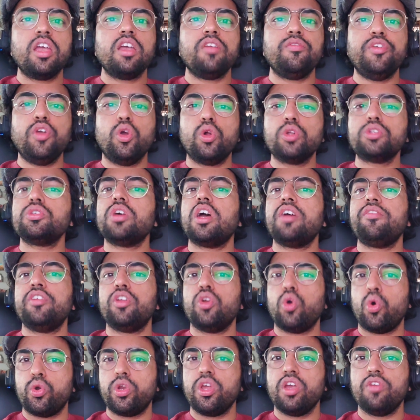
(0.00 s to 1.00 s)
We also have
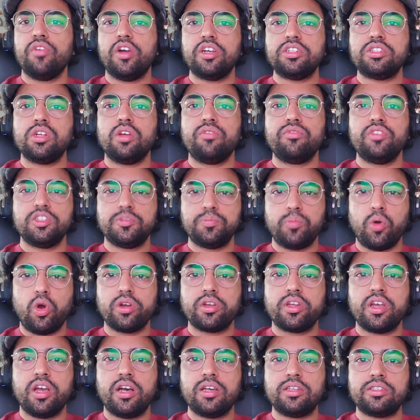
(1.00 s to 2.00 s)
an audio version of this
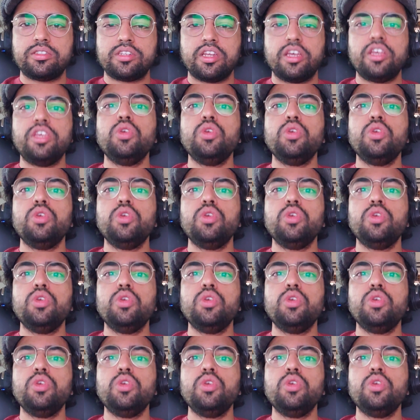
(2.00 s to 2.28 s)
podcast.